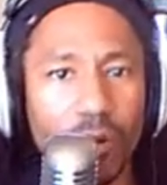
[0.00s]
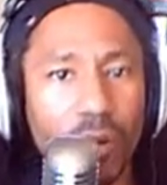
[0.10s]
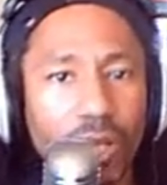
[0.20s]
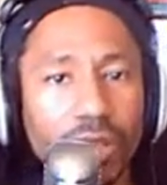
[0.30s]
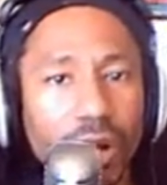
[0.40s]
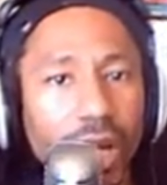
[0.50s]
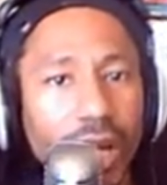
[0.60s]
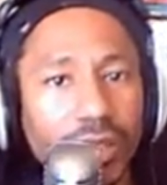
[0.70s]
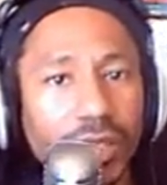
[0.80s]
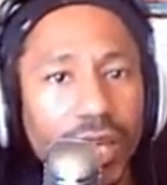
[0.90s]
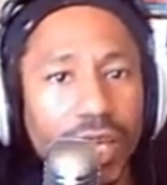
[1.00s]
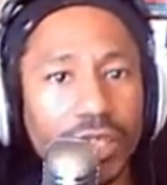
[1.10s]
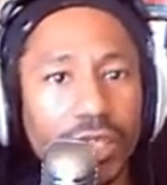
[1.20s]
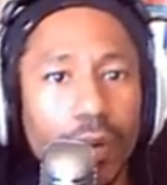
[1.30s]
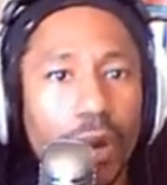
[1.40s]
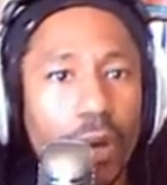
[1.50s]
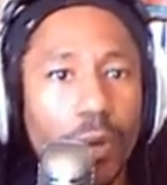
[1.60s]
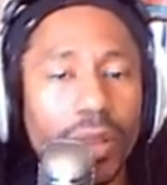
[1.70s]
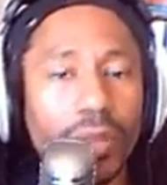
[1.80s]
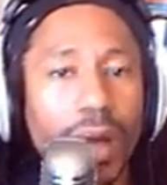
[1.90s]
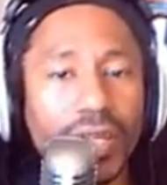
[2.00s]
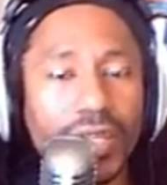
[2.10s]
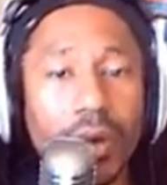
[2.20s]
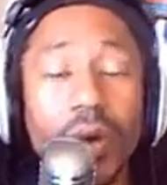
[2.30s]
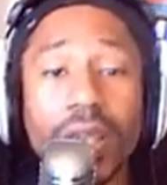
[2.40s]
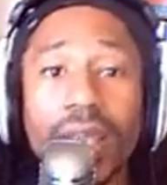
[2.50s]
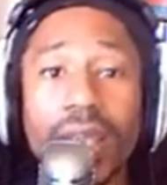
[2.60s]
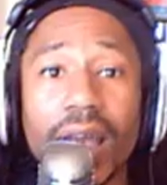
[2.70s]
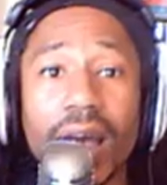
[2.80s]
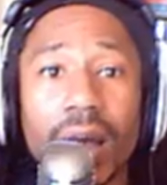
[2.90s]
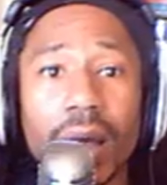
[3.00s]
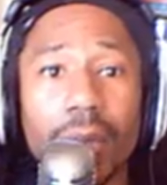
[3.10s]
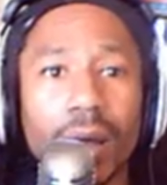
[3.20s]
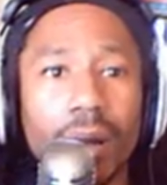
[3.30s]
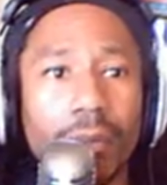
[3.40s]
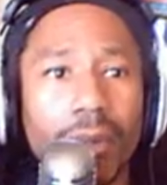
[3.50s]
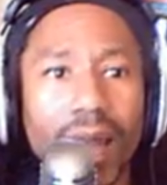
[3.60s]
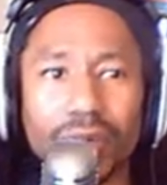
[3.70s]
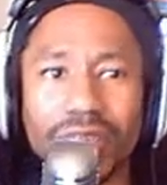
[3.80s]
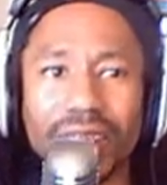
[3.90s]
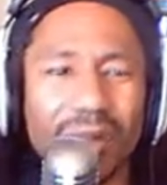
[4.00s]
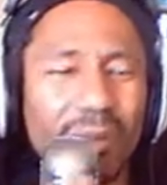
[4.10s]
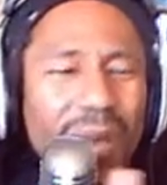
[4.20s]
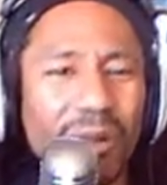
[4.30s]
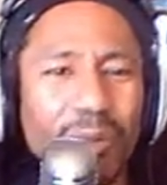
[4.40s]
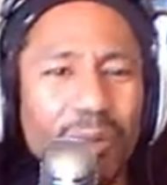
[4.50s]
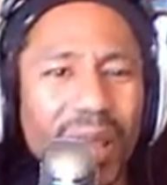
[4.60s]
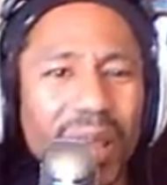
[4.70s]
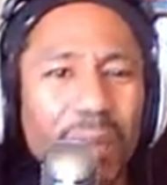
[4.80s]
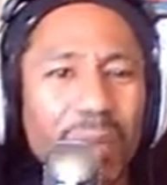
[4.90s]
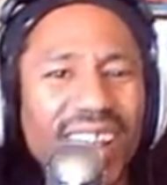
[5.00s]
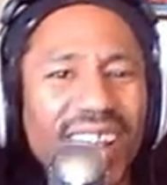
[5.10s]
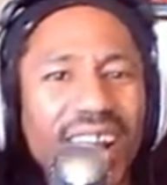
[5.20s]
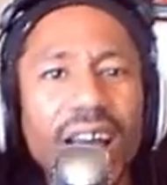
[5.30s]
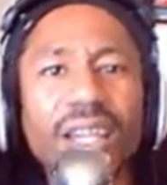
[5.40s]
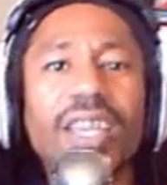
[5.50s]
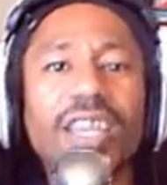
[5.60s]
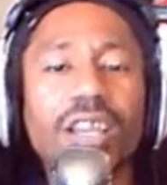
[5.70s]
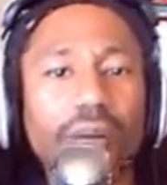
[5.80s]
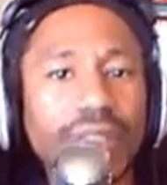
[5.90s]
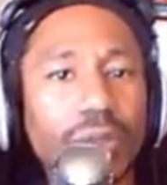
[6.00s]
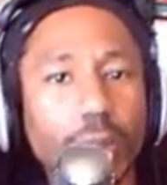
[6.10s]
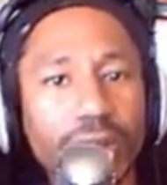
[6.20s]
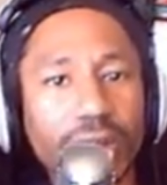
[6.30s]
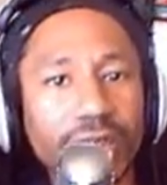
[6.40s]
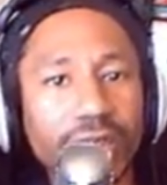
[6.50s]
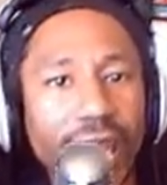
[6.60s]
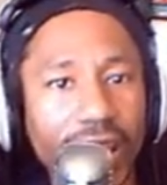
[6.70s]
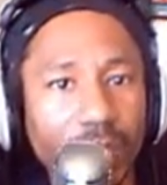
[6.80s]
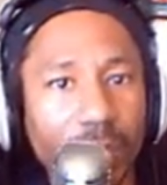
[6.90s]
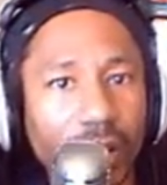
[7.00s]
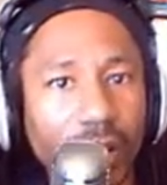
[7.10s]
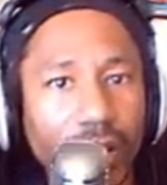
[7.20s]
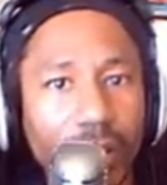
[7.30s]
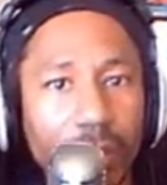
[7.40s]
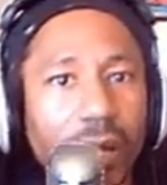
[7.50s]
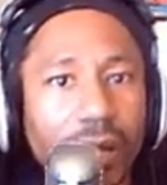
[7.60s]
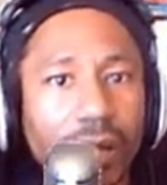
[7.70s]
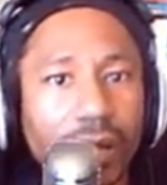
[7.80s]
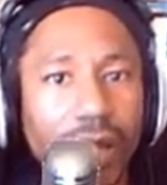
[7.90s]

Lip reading: We started out today's show with my talking about my colleague of sorts, Mr. Antberg, getting married.